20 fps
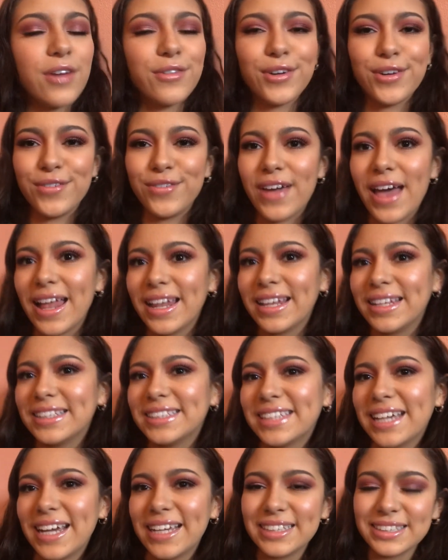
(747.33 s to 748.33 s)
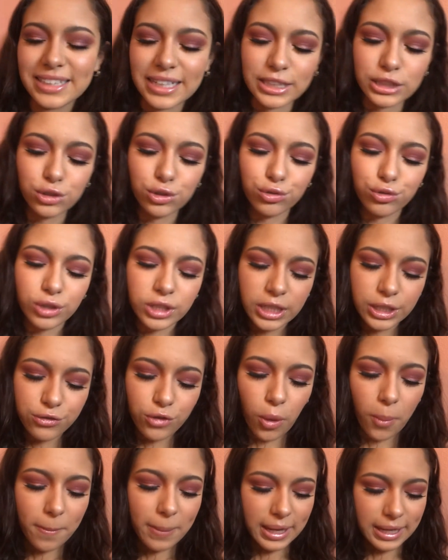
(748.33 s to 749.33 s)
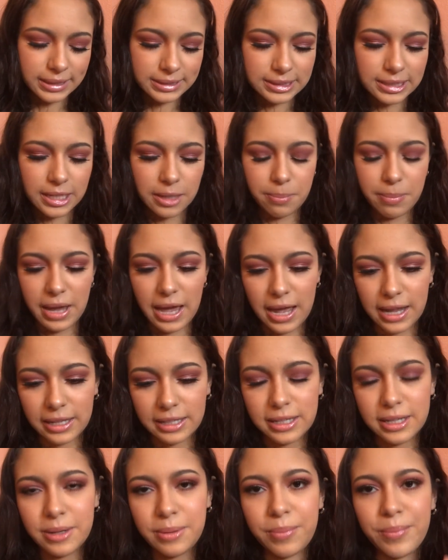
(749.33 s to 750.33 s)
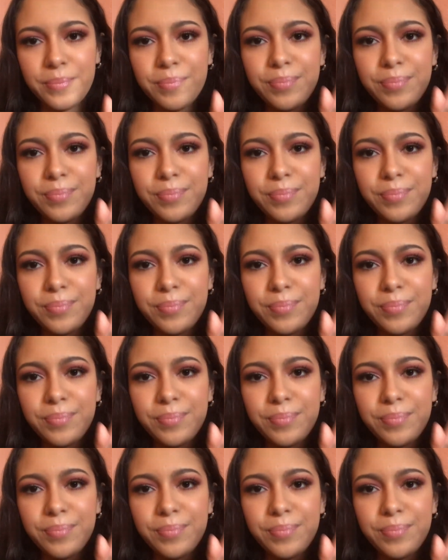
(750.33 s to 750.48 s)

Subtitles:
for Valentine's Day. It's a really romantic palette